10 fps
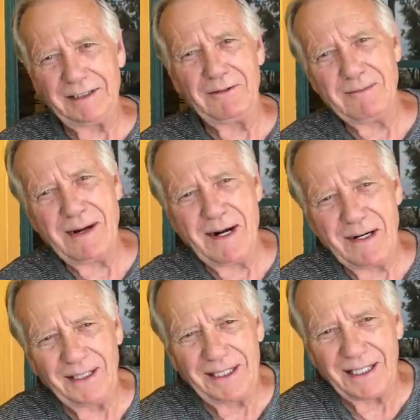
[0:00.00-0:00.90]
of
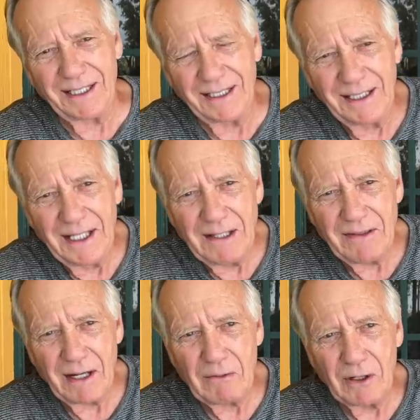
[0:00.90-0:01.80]
America
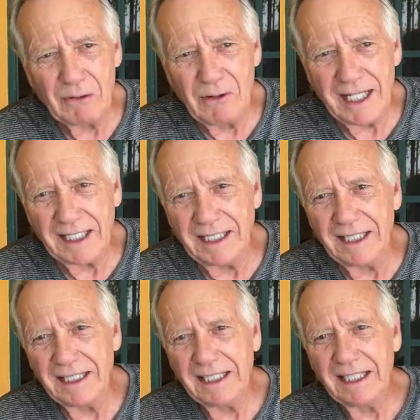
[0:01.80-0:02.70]
that were written